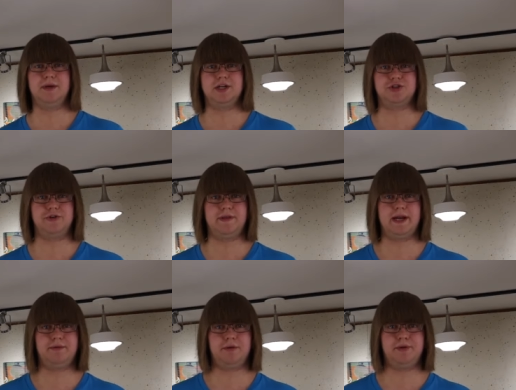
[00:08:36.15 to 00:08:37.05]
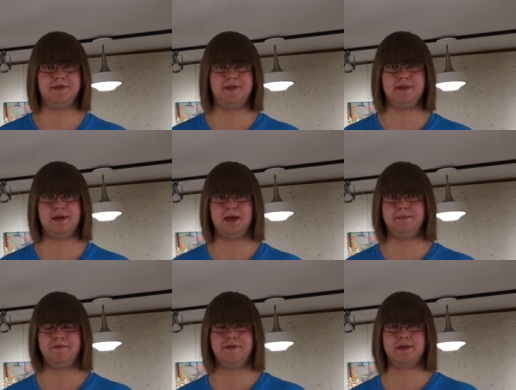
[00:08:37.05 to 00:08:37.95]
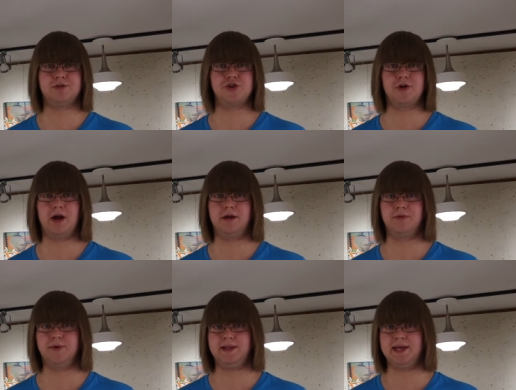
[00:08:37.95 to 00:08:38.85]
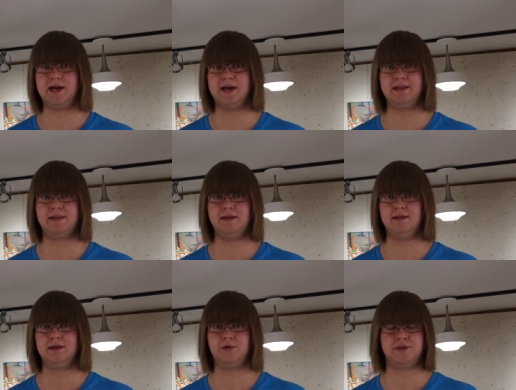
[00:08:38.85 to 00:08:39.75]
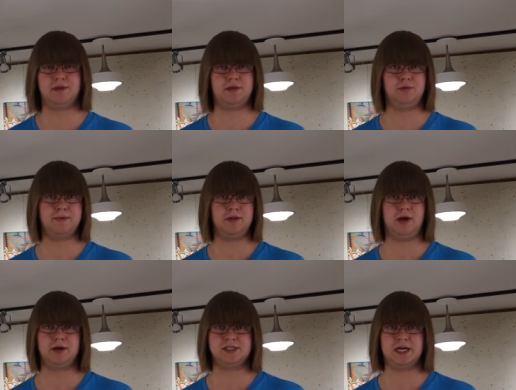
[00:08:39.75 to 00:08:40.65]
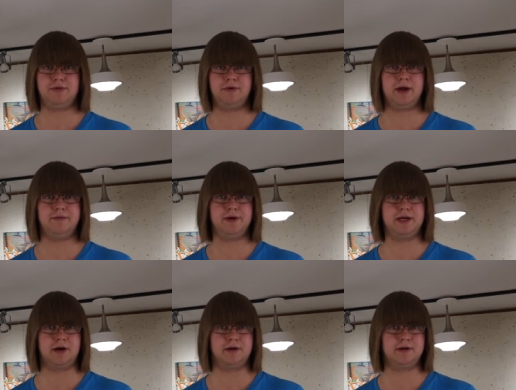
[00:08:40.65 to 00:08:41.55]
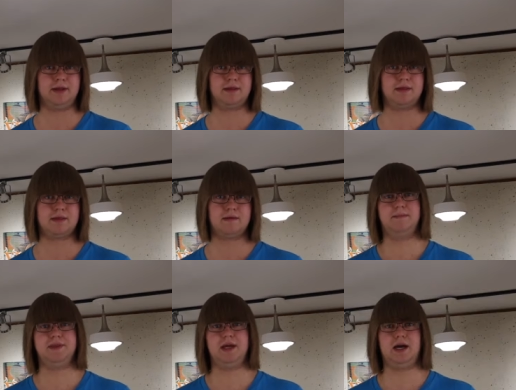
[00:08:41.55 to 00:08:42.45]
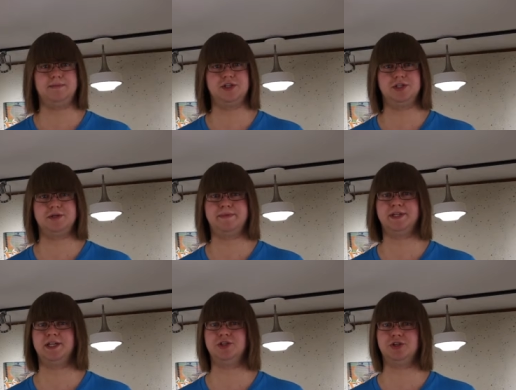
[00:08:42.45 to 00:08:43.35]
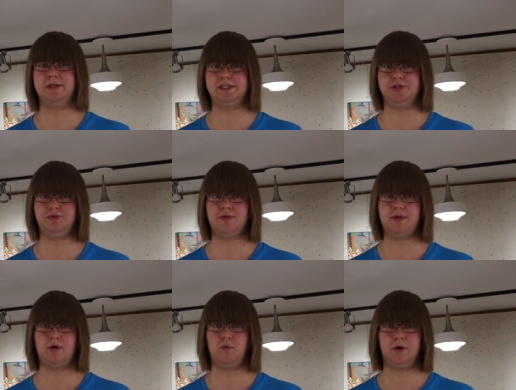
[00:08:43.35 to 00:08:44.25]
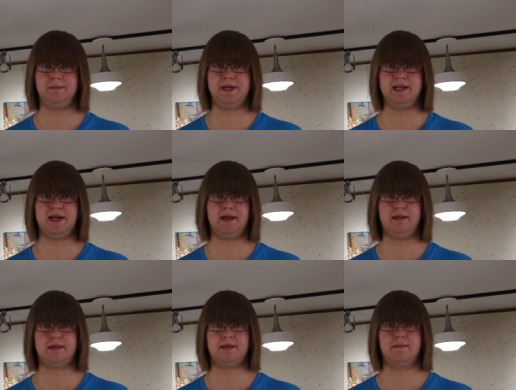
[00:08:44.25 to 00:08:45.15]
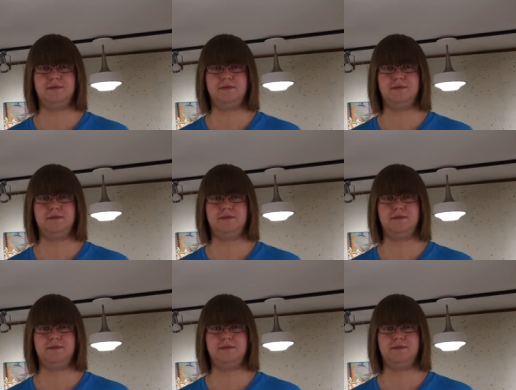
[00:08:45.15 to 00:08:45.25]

I'm not sure that I would put this type of fixture on a really high ceiling with a super long downrod regardless, but the option to potentially do so would be nice.